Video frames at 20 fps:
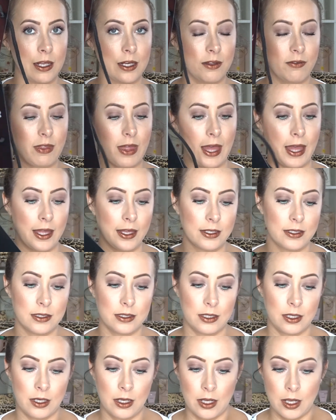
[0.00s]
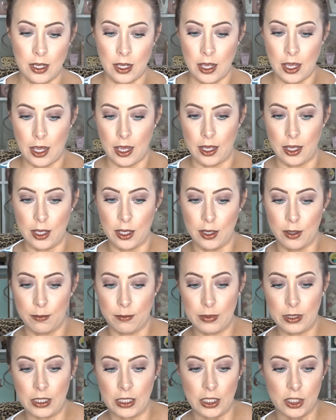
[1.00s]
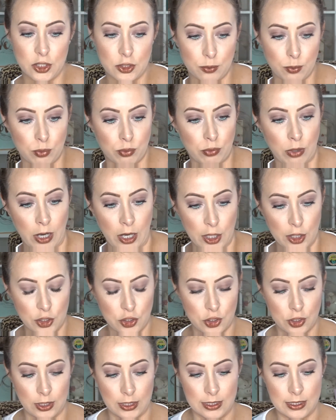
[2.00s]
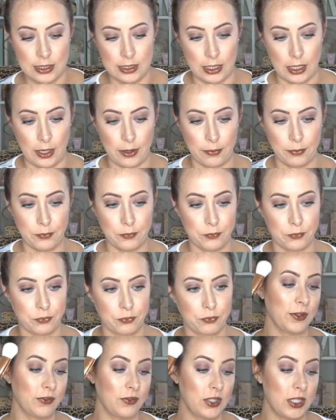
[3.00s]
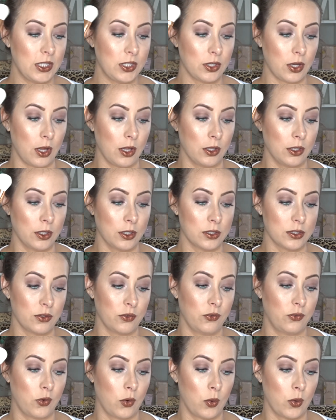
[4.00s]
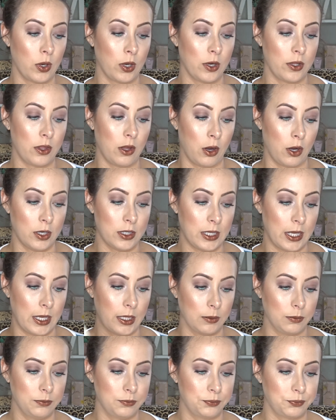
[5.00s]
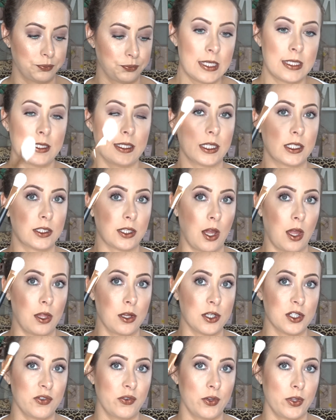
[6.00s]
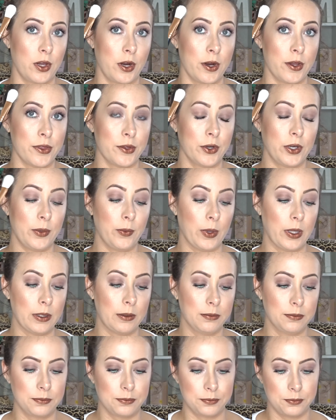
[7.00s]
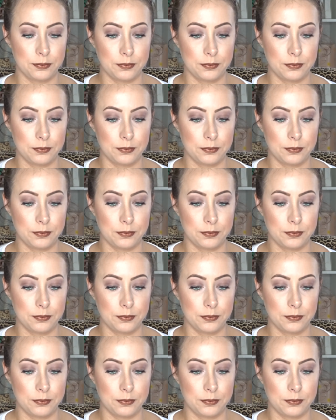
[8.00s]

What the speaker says: end of that. Each brush, let's see, $15 for the R10, $6 for the R31,